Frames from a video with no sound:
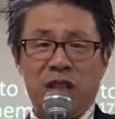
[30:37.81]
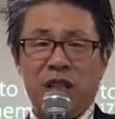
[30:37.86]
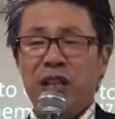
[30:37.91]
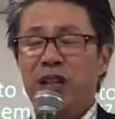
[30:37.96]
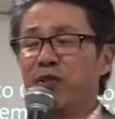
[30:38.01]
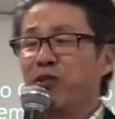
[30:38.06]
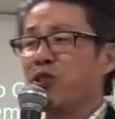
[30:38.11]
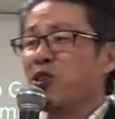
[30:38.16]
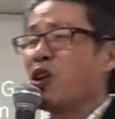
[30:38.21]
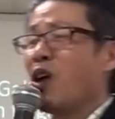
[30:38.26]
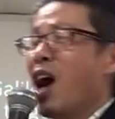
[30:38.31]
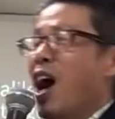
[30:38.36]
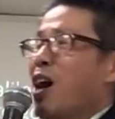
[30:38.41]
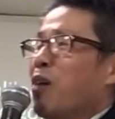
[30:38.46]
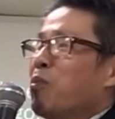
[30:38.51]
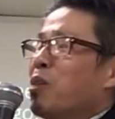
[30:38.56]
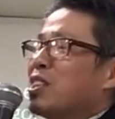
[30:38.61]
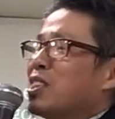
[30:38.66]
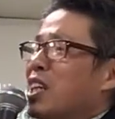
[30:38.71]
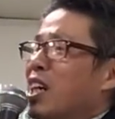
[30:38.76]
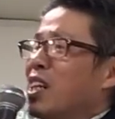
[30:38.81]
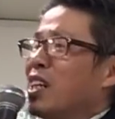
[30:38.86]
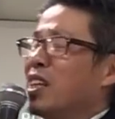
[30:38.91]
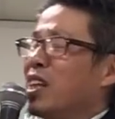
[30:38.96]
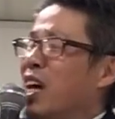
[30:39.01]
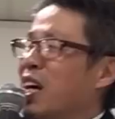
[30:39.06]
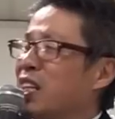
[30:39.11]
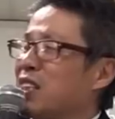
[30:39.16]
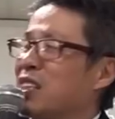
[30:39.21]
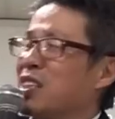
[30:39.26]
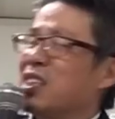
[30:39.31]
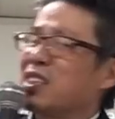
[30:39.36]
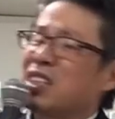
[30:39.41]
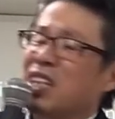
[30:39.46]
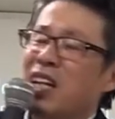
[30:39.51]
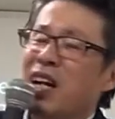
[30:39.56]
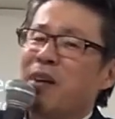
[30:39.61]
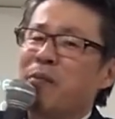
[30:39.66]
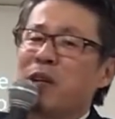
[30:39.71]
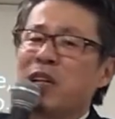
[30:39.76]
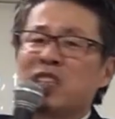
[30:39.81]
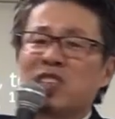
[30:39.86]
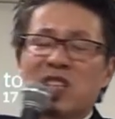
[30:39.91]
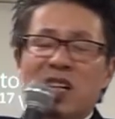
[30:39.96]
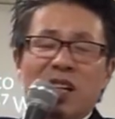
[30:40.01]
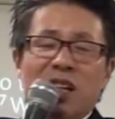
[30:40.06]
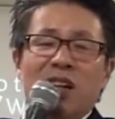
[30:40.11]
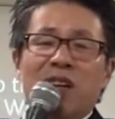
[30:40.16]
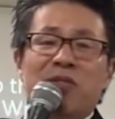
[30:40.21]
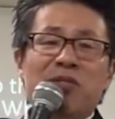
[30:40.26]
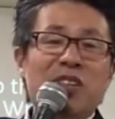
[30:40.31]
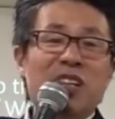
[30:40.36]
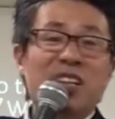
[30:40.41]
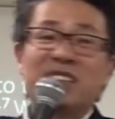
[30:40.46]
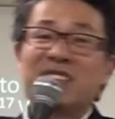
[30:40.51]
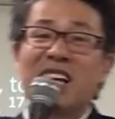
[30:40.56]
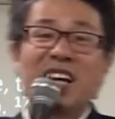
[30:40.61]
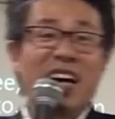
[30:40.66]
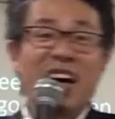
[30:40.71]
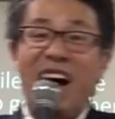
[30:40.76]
Even though how much I like this and how much I love this,